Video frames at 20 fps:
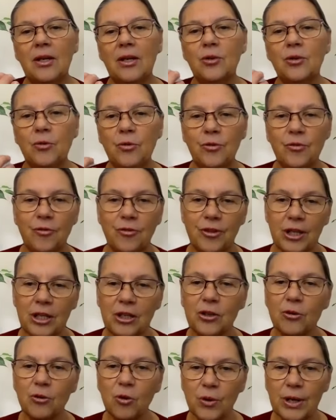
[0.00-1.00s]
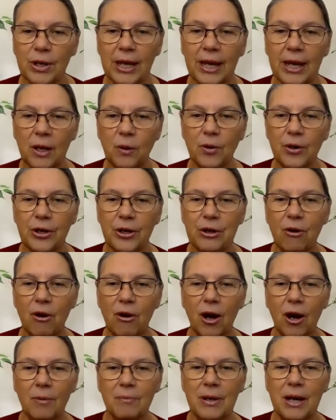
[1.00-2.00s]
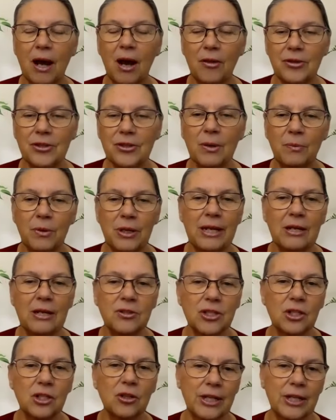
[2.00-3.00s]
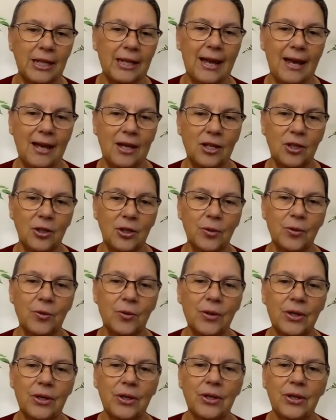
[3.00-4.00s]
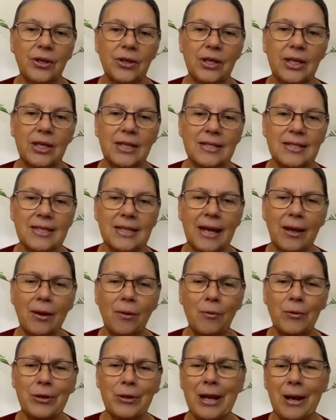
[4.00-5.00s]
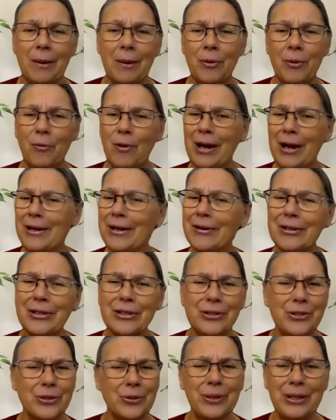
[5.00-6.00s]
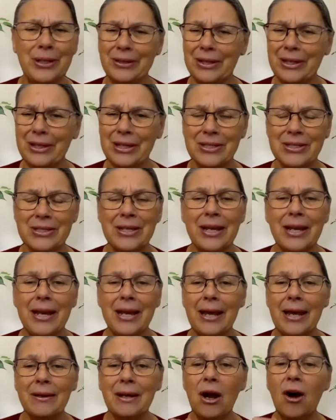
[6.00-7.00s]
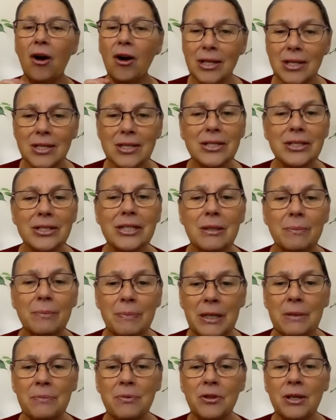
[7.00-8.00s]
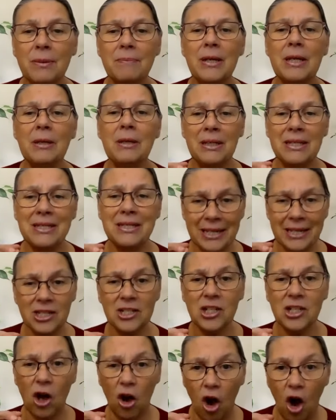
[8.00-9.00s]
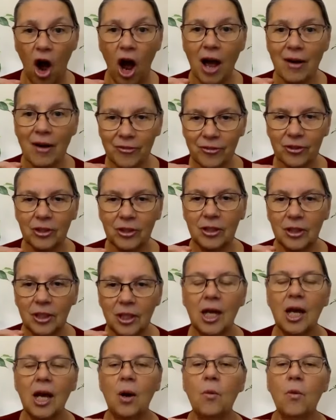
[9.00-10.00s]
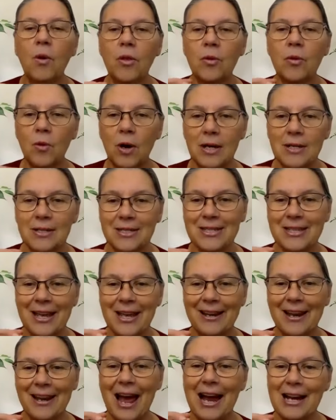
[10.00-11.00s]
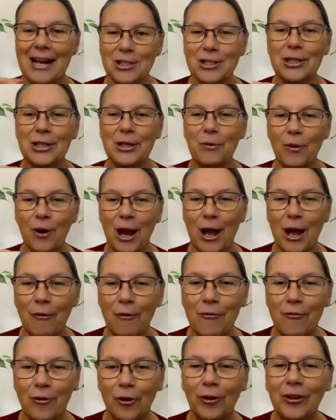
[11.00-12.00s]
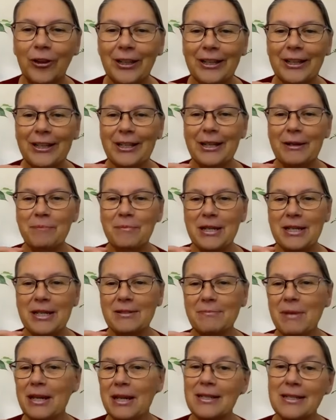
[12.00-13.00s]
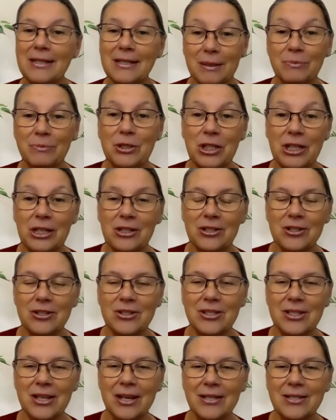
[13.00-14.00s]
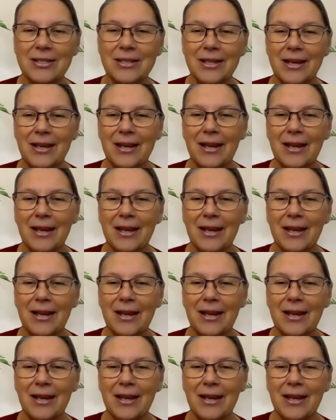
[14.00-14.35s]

you think you're okay where you are, but someone else looking at you can say, well, yeah, but why are you doing this? And honestly, the people that made me ticked off were the ones that actually were helpful in me making some changes. Because,